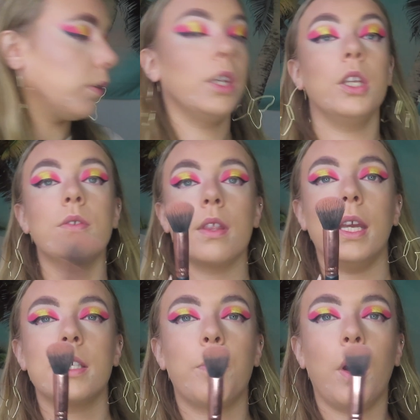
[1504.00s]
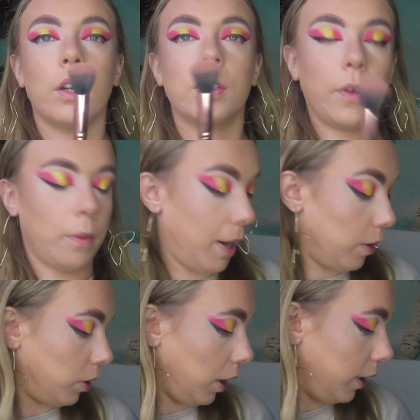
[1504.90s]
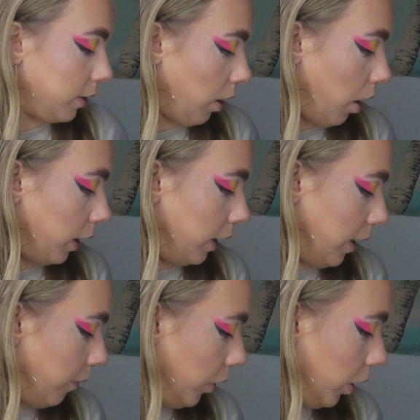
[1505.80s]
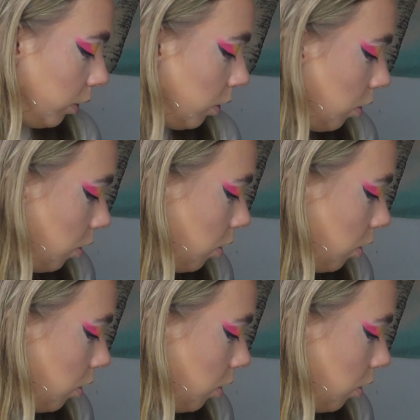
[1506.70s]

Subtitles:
so I used this brush for the powder. It's slightly different.